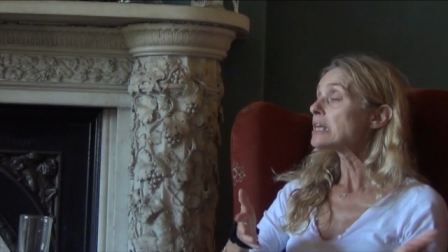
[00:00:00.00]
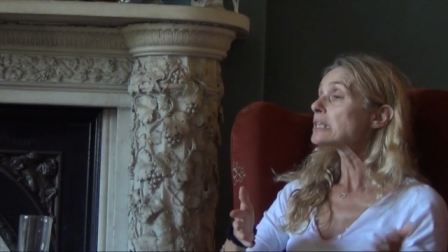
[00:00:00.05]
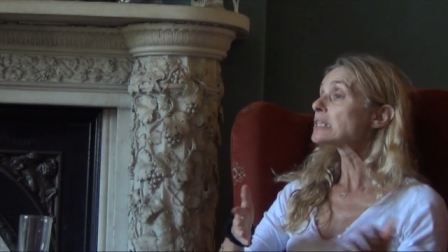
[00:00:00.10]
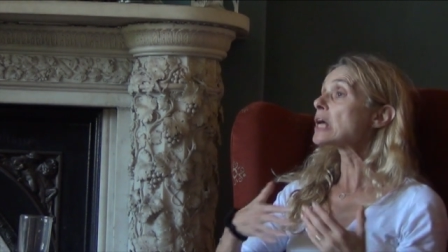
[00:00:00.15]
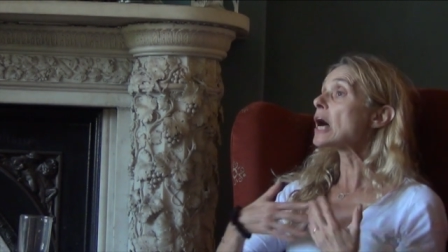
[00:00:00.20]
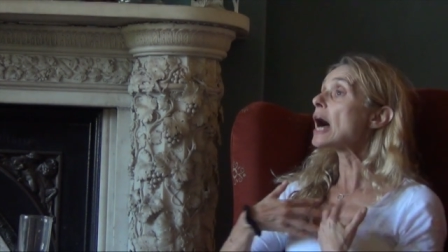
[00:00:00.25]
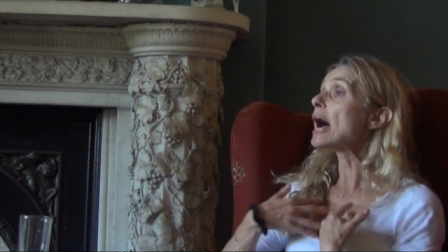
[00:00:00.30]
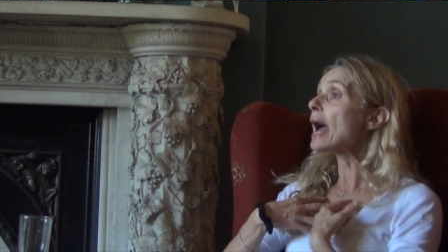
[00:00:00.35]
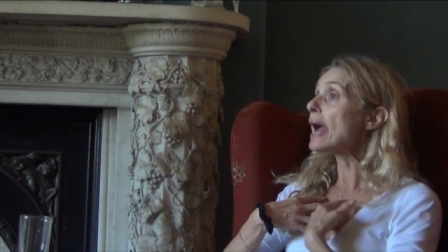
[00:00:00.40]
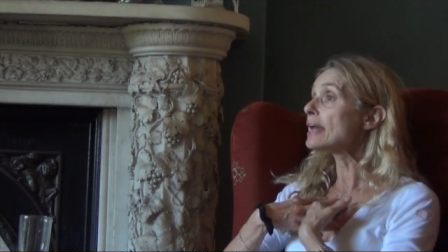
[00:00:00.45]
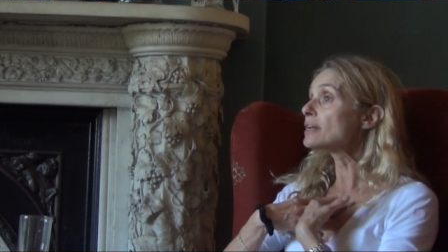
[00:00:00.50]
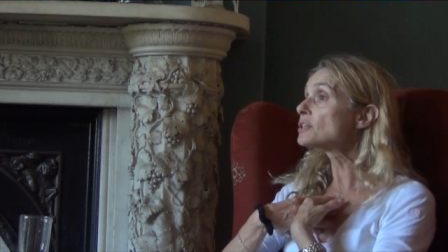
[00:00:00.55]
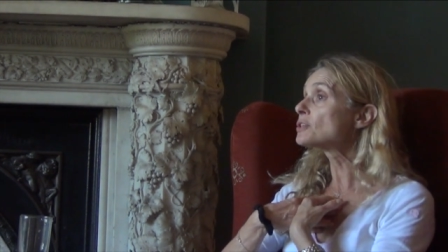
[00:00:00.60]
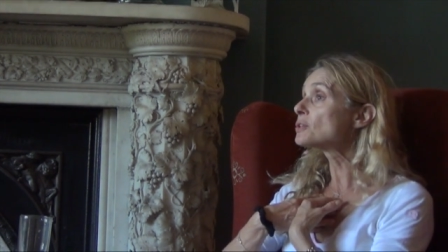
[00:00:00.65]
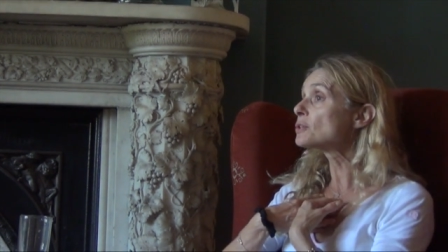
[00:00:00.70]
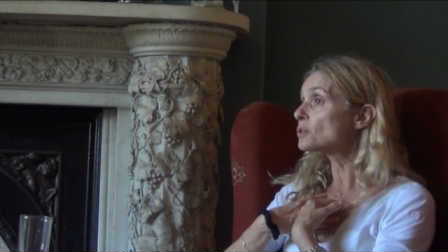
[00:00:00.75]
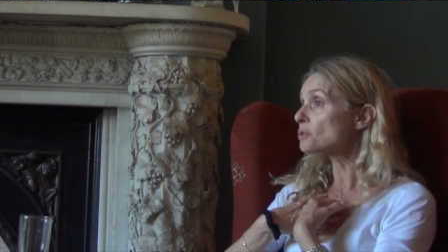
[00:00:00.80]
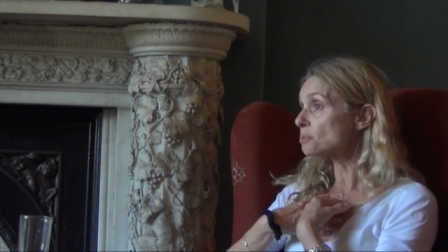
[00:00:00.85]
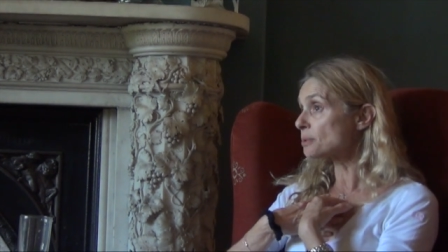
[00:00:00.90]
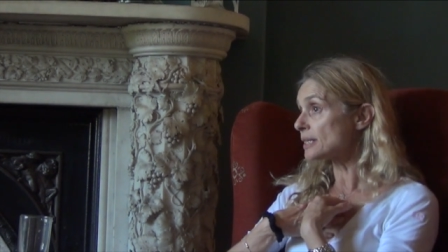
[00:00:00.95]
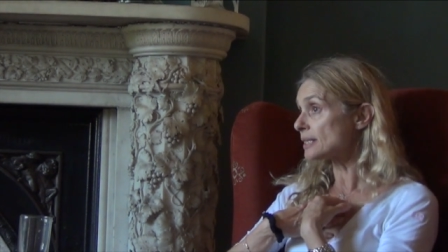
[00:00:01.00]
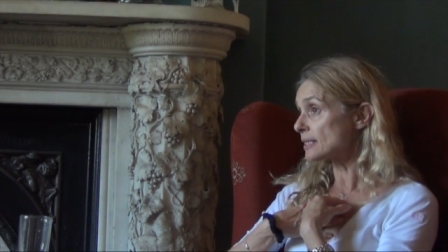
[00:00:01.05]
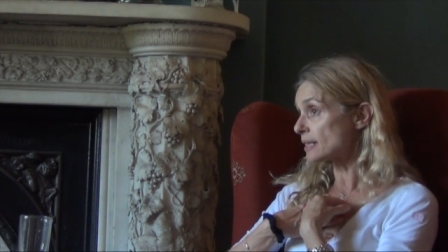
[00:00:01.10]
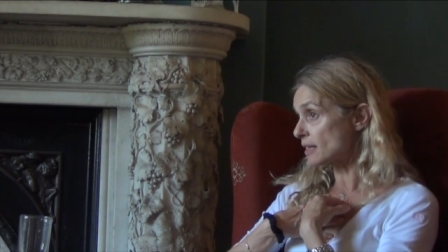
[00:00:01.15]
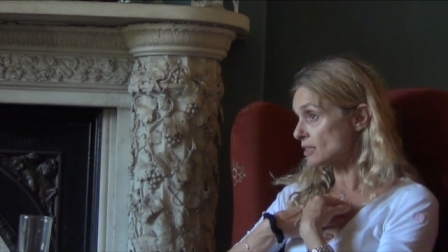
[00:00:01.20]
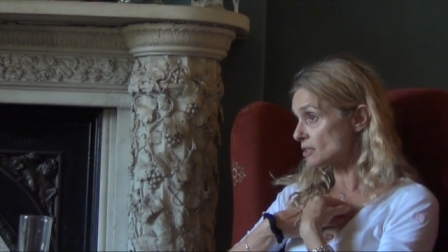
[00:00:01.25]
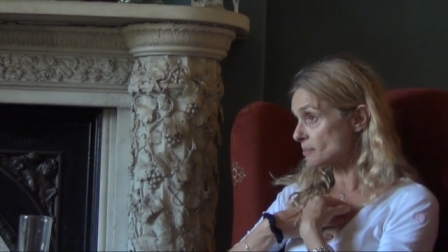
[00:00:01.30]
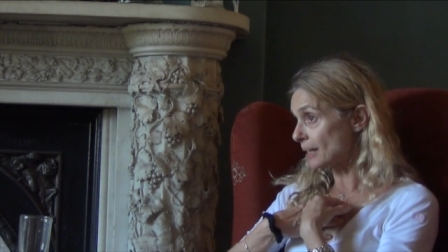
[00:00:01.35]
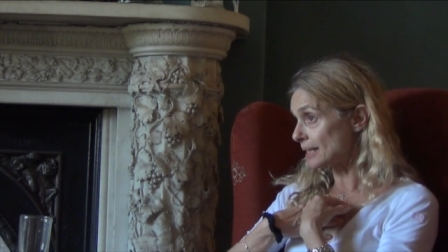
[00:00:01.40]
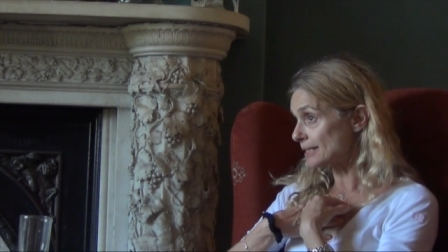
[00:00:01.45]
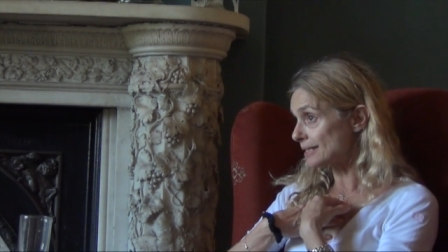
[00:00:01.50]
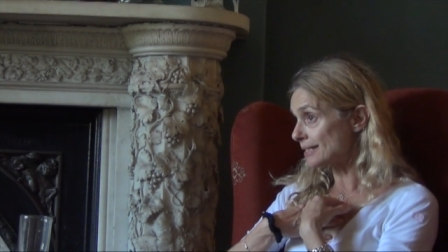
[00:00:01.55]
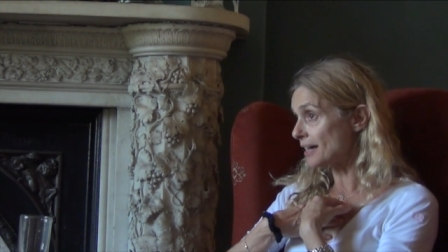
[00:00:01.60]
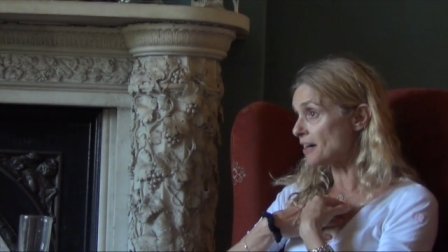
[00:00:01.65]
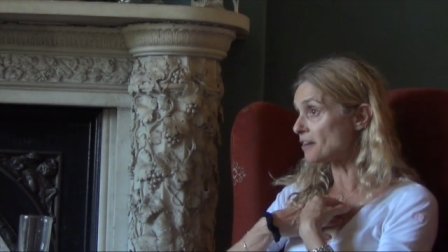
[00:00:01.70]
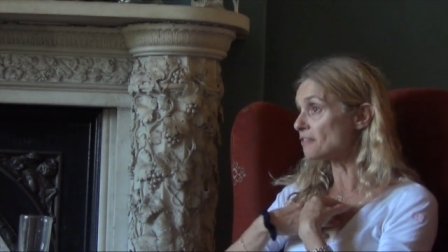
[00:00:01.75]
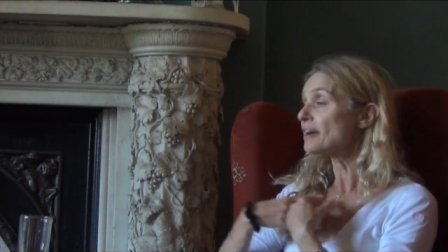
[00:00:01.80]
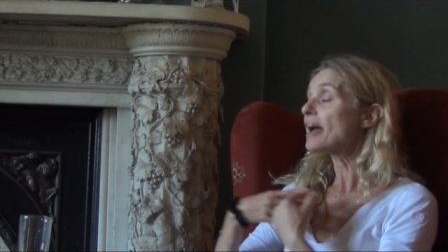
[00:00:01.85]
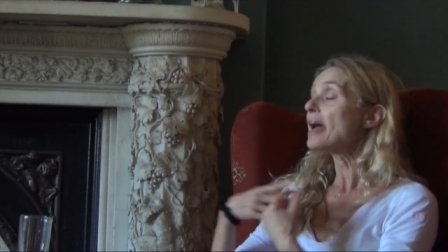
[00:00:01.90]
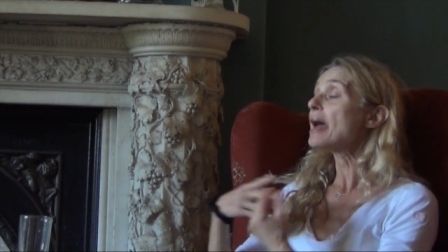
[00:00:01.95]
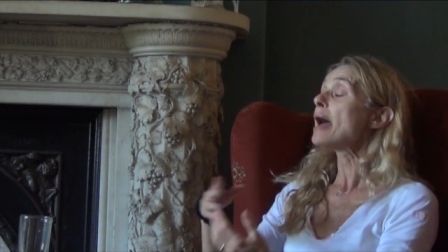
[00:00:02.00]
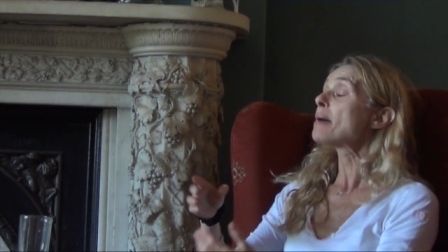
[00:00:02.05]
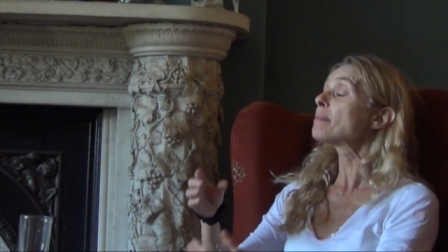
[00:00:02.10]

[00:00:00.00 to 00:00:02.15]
So I had to do the research myself.